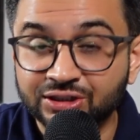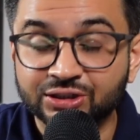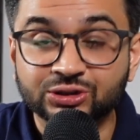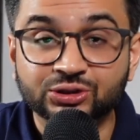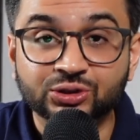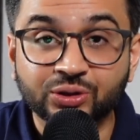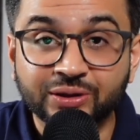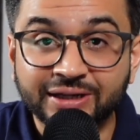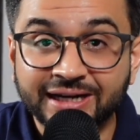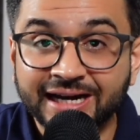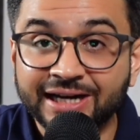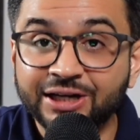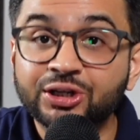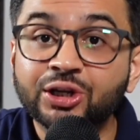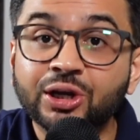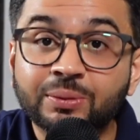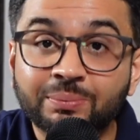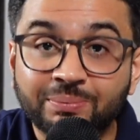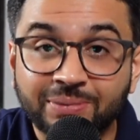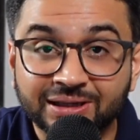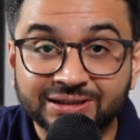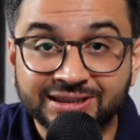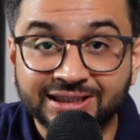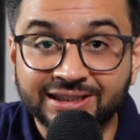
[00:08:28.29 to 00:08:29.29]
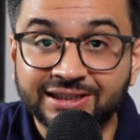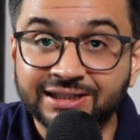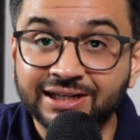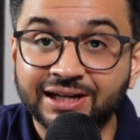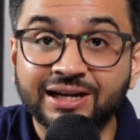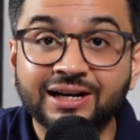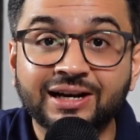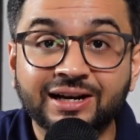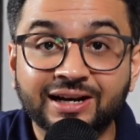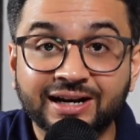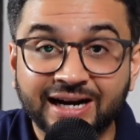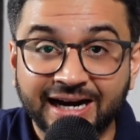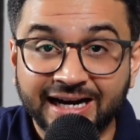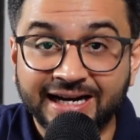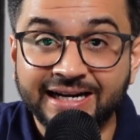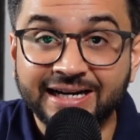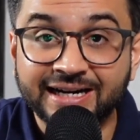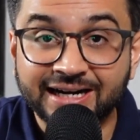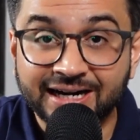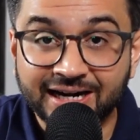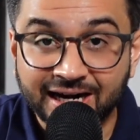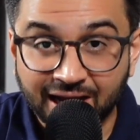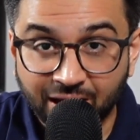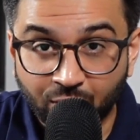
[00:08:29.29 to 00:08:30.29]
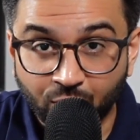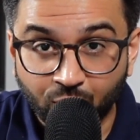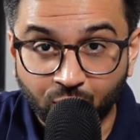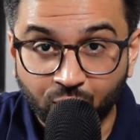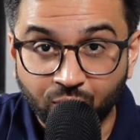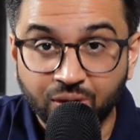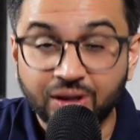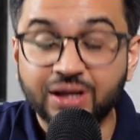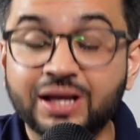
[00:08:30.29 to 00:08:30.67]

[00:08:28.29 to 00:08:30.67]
So get your budget done right now.